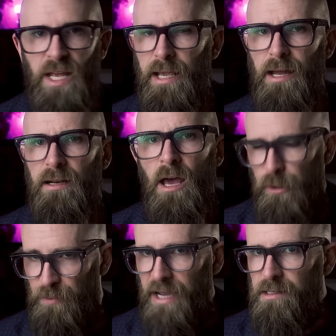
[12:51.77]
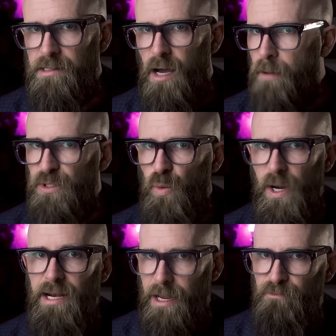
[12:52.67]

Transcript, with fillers: Yet again, put a Planck star between a